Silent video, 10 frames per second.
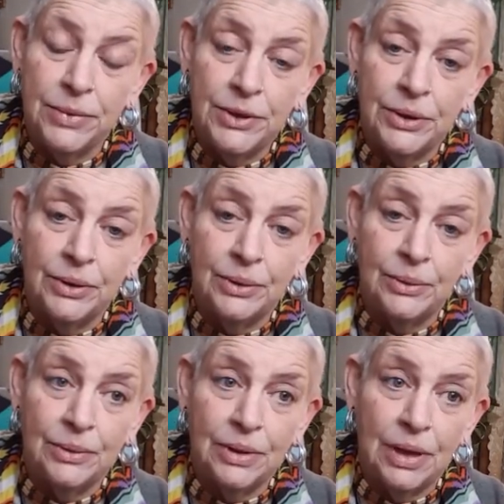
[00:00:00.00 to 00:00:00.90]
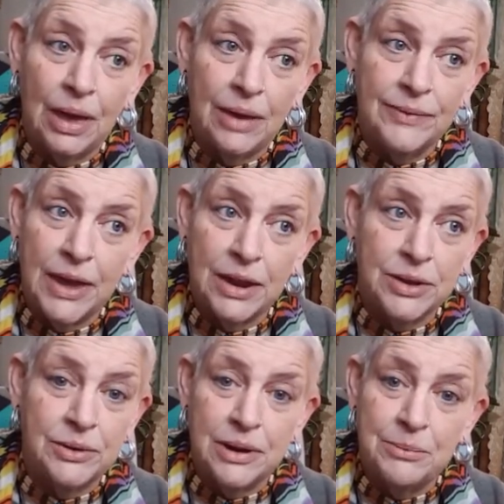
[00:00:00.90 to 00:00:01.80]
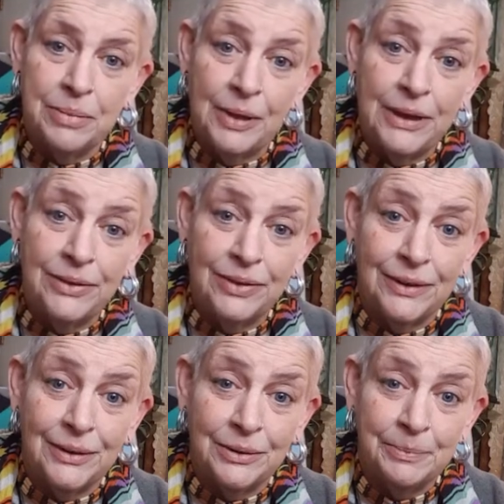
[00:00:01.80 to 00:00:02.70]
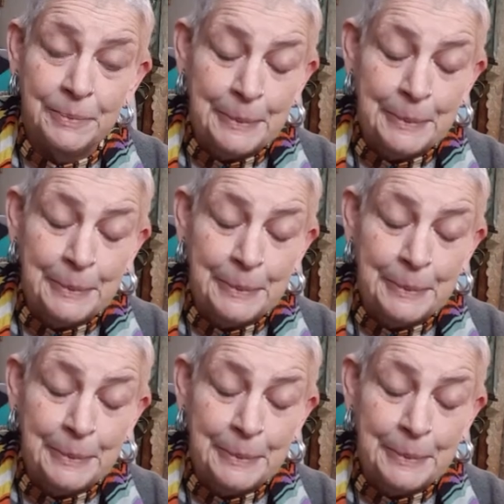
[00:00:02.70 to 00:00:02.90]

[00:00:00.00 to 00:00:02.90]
you know, I've got a great place here.